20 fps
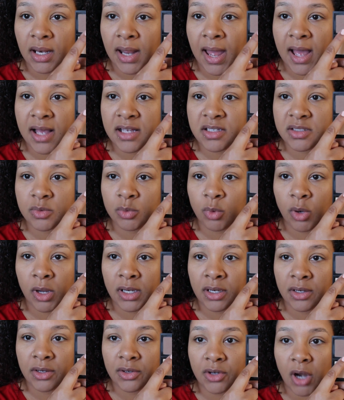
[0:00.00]
It has
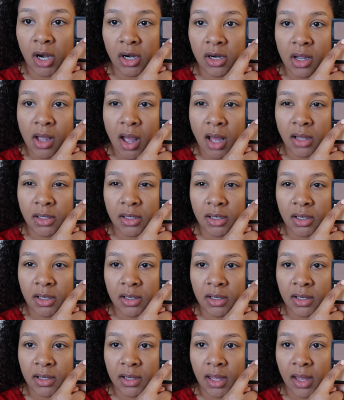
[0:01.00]
one darker
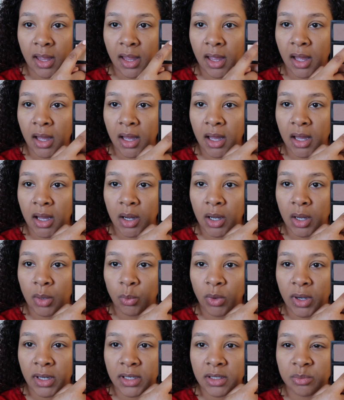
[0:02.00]
color,
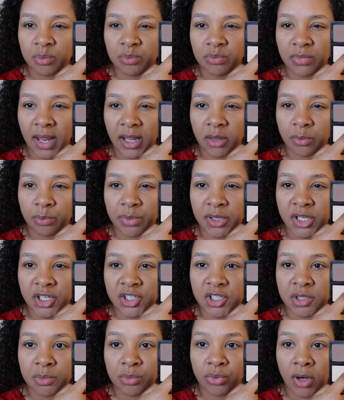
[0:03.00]
one like
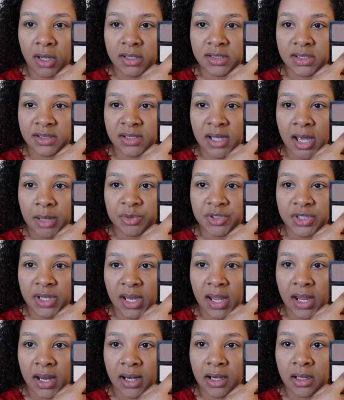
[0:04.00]
peachy bronzy type
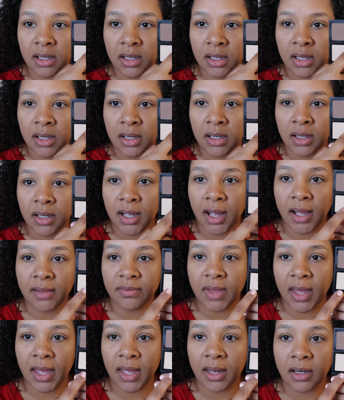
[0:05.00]
shade,
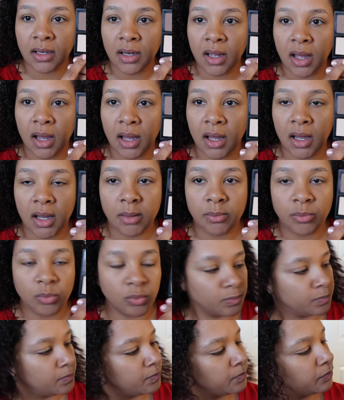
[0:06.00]
and then
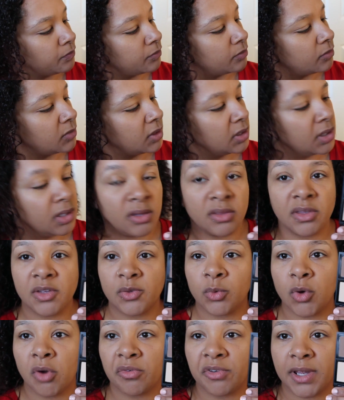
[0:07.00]

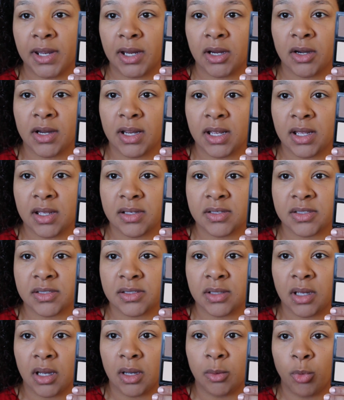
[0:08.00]
this one over here
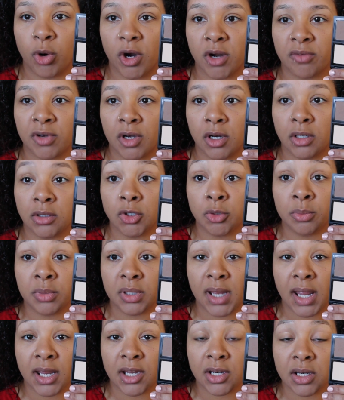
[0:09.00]
is more of an
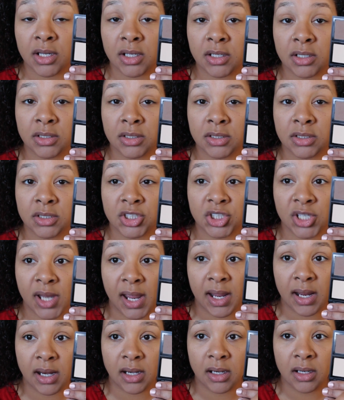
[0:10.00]
illuminating
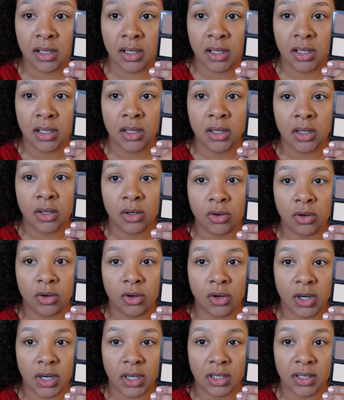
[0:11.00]
shade
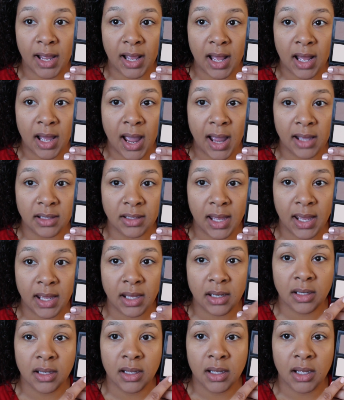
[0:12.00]
or like a
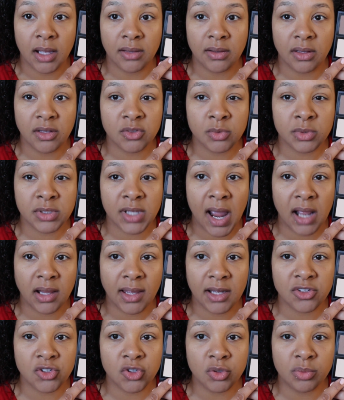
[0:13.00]
highlight, and then this one's a
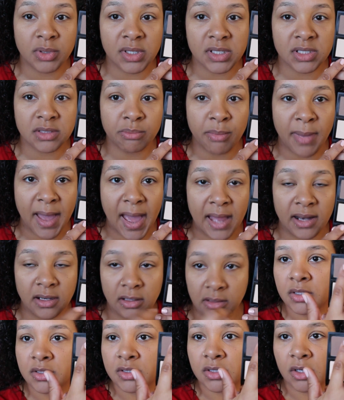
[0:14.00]
highlight too, but it's matte.
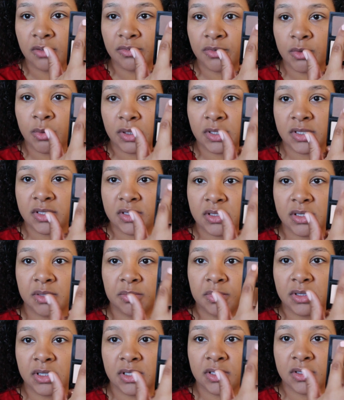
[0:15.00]
So if you want to see
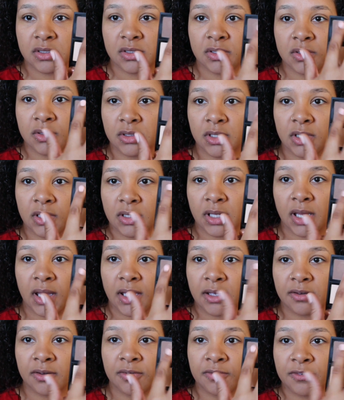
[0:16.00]
what these two look
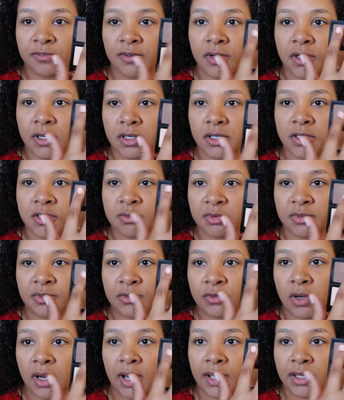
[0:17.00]
like first
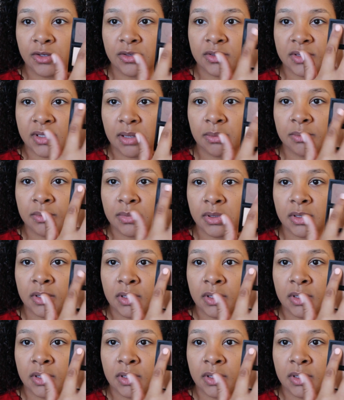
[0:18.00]
before I use them,